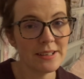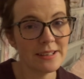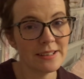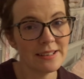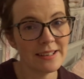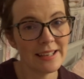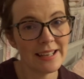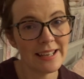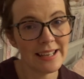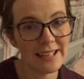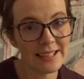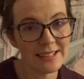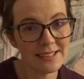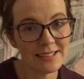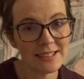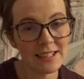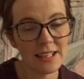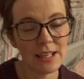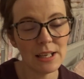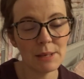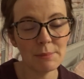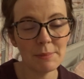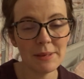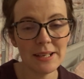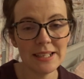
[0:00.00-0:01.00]
in his
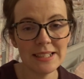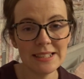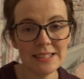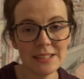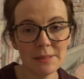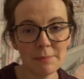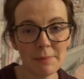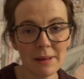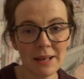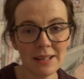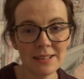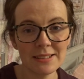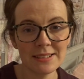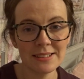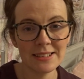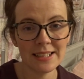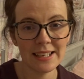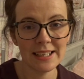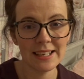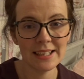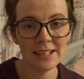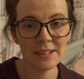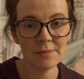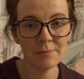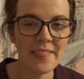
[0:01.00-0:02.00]
Easter
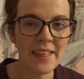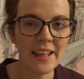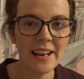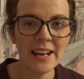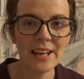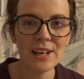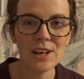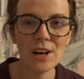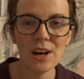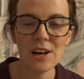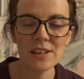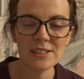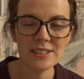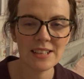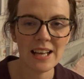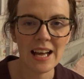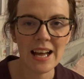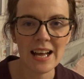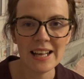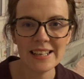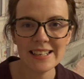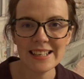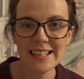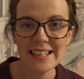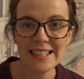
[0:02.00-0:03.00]
basket. Then I got
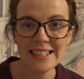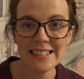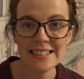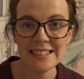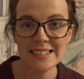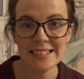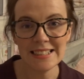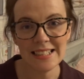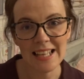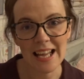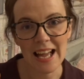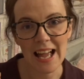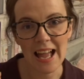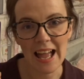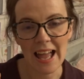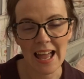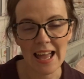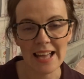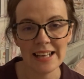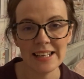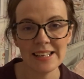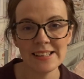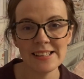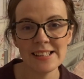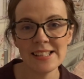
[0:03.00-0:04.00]
an Easter
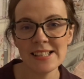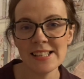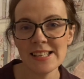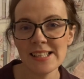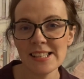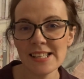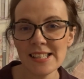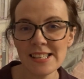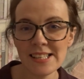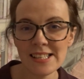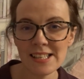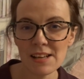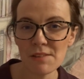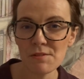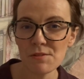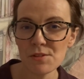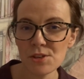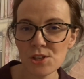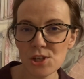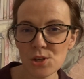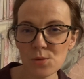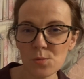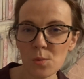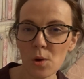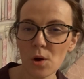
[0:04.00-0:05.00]
egg. This is a
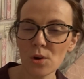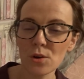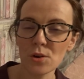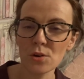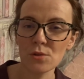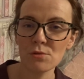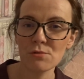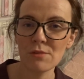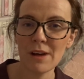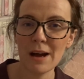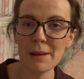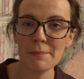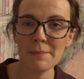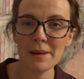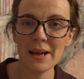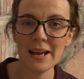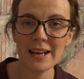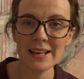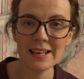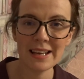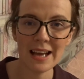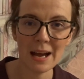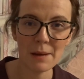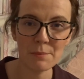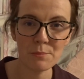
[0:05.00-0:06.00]
71 gram
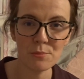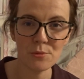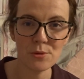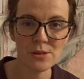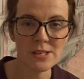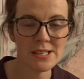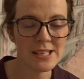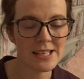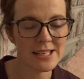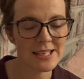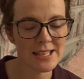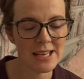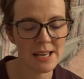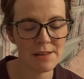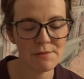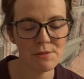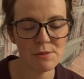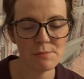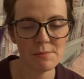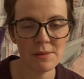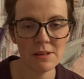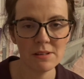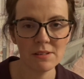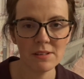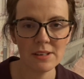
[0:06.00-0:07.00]
Cadbury's Dairy
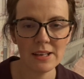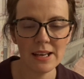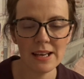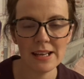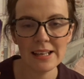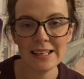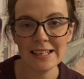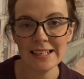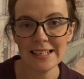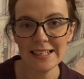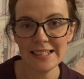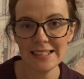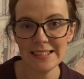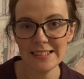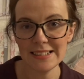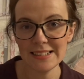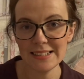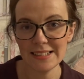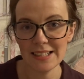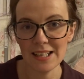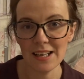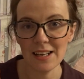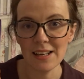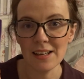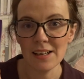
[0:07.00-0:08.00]
Milk
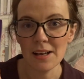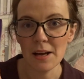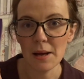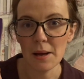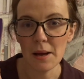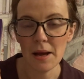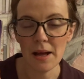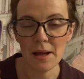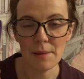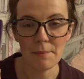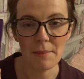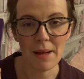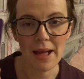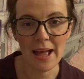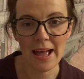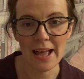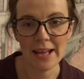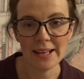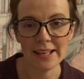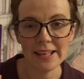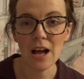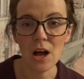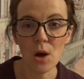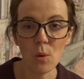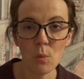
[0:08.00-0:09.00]
Easter
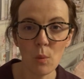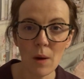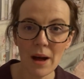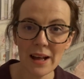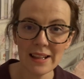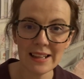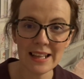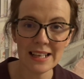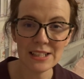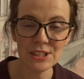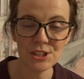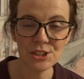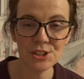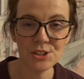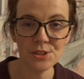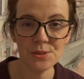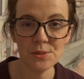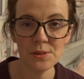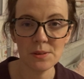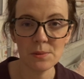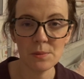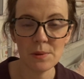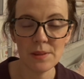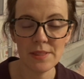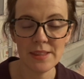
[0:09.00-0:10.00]
egg. And what I like to
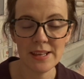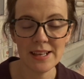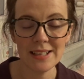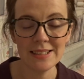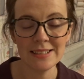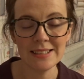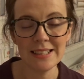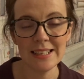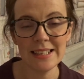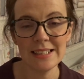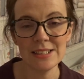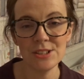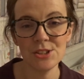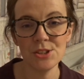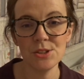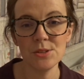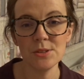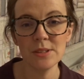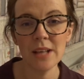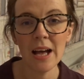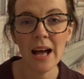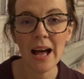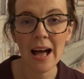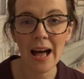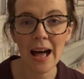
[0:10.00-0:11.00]
do with this is
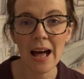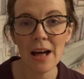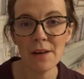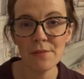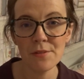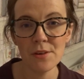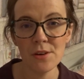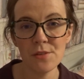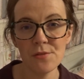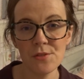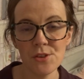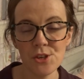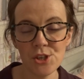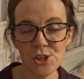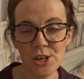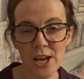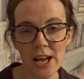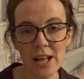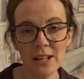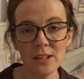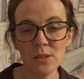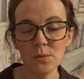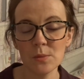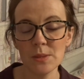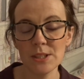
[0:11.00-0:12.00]
use half of the
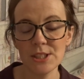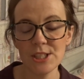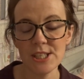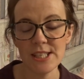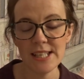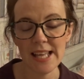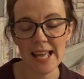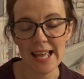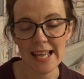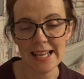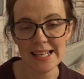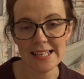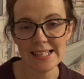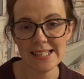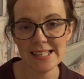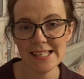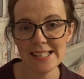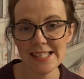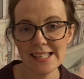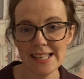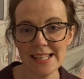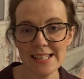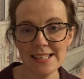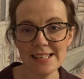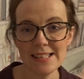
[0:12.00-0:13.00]
shell, which is 8
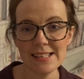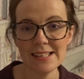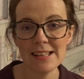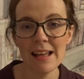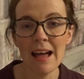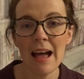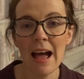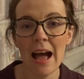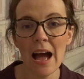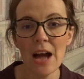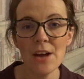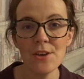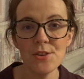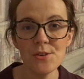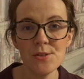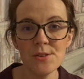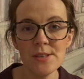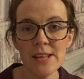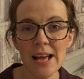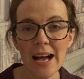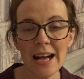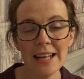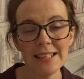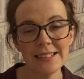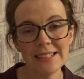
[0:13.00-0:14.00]
sins, and use
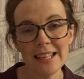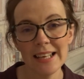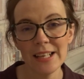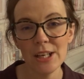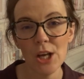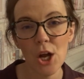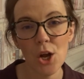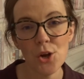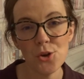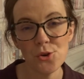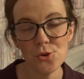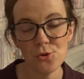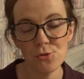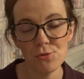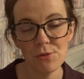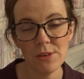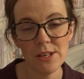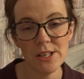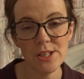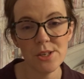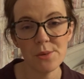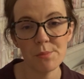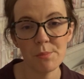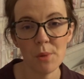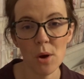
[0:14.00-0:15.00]
it as like a
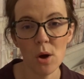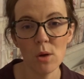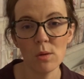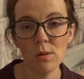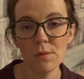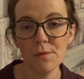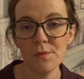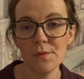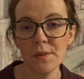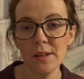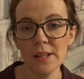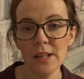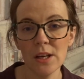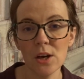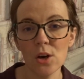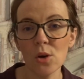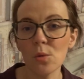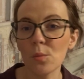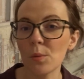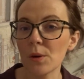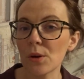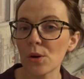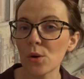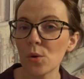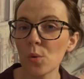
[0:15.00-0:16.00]
treat bowl. Fill it
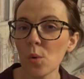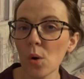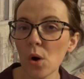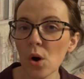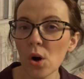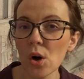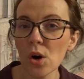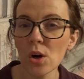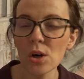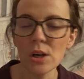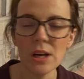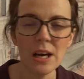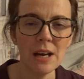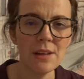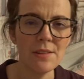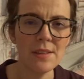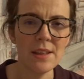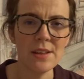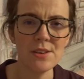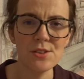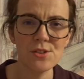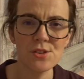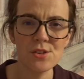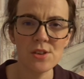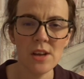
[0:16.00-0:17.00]
up with quark and
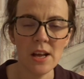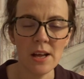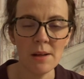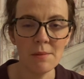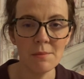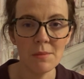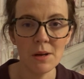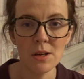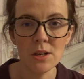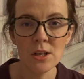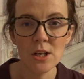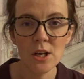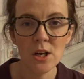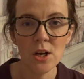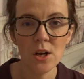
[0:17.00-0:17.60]
then